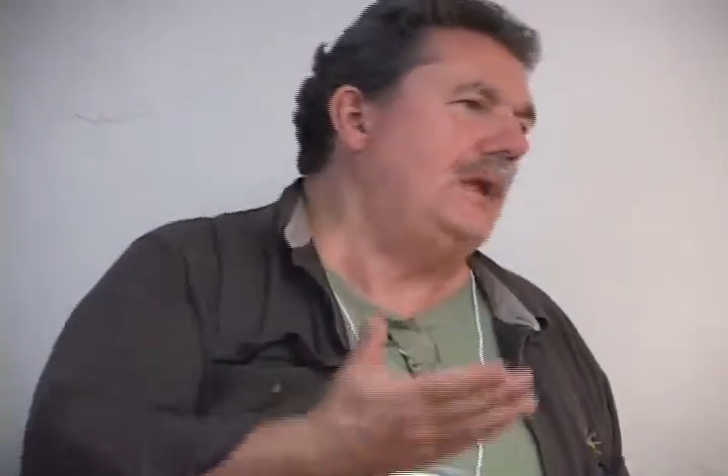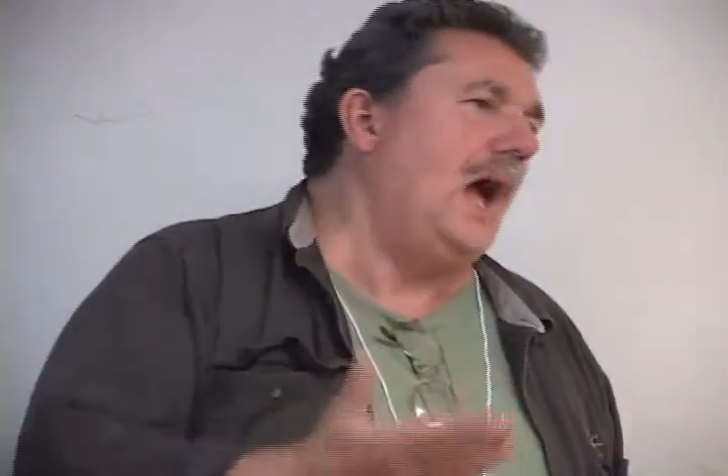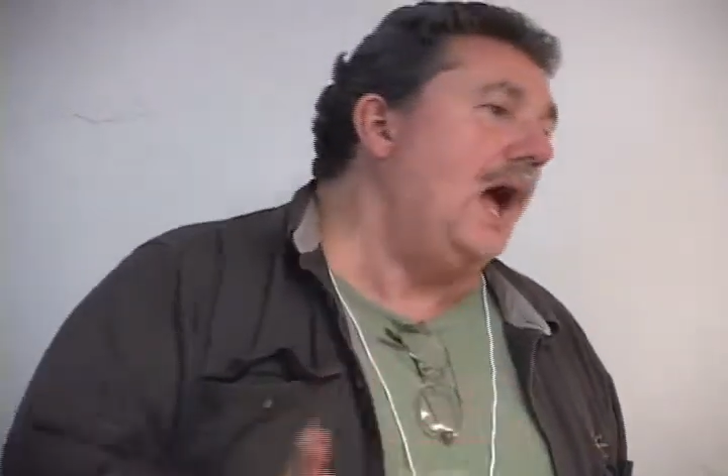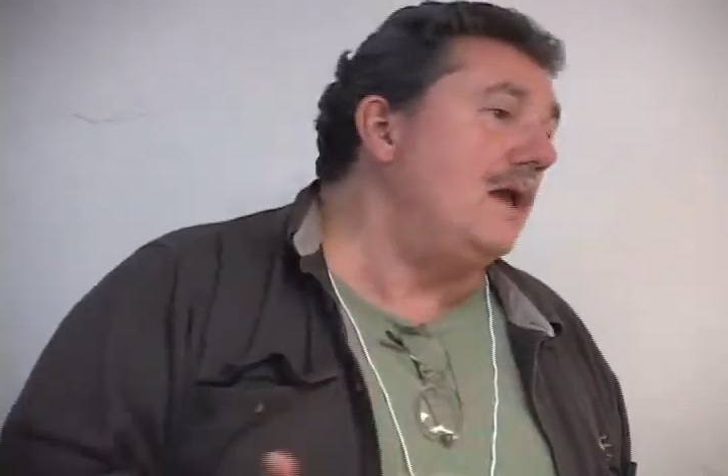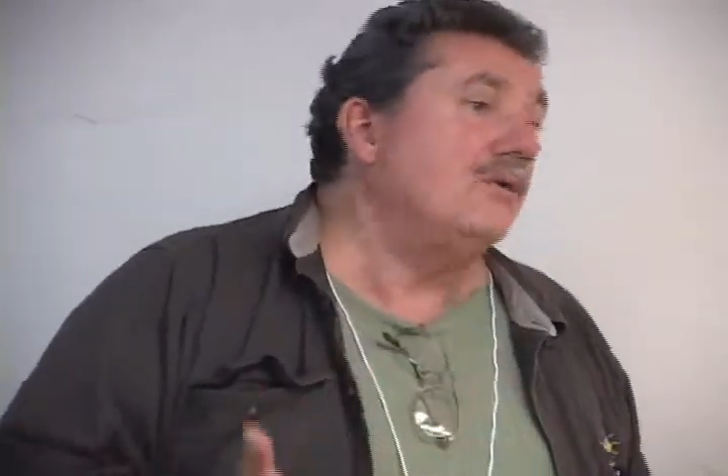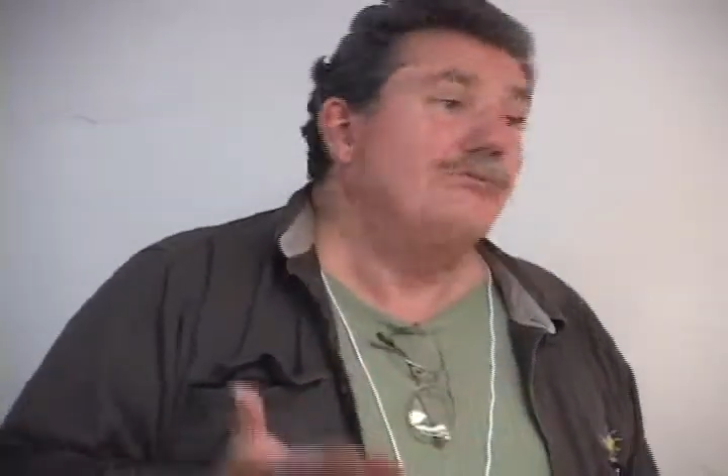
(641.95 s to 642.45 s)

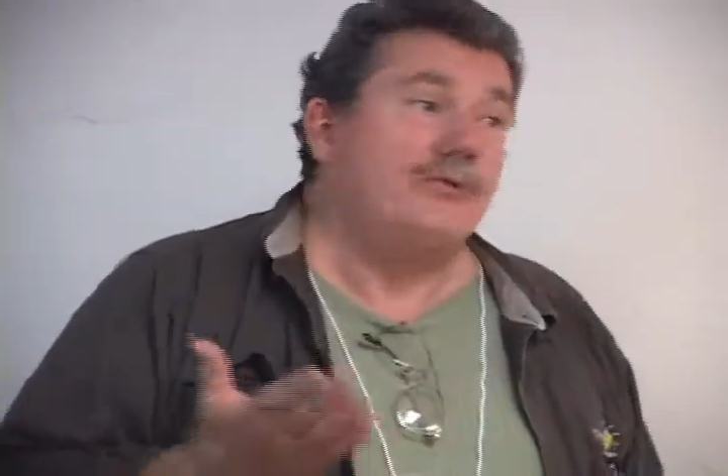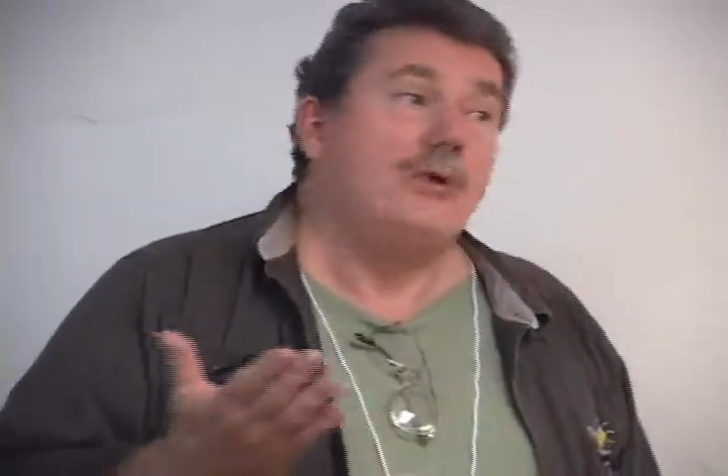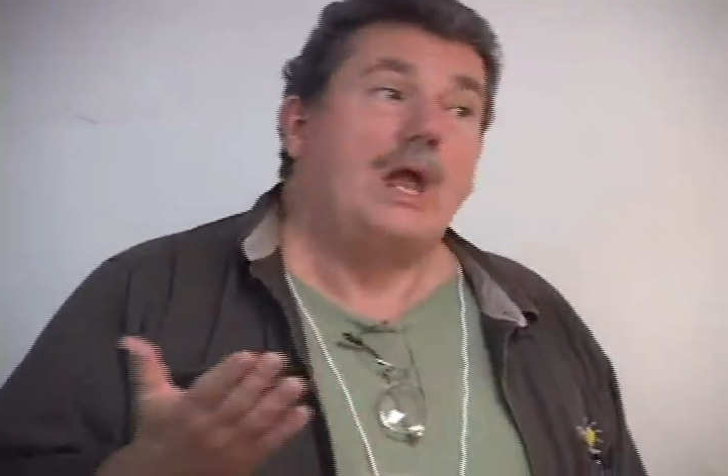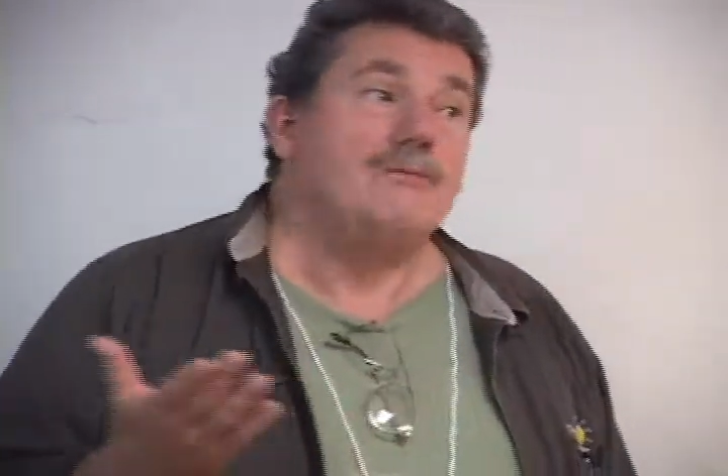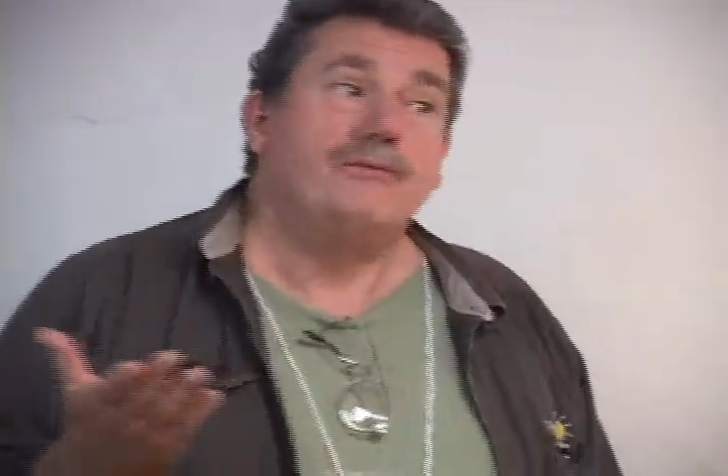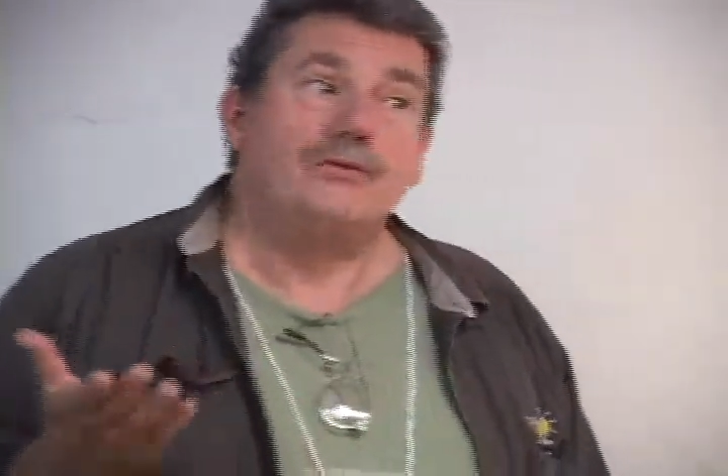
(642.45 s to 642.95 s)

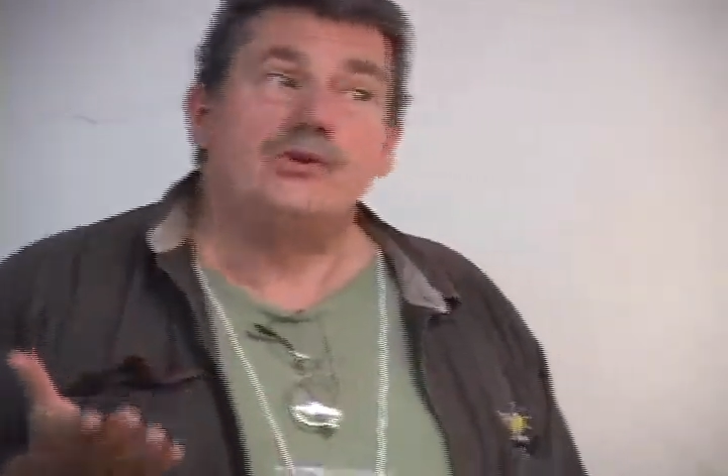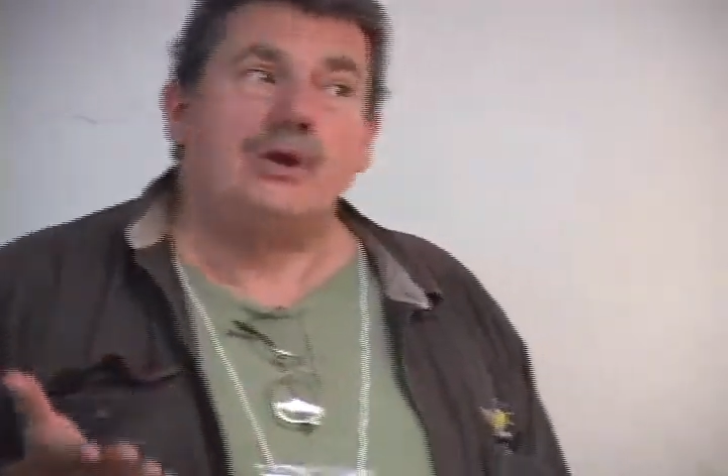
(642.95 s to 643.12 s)
for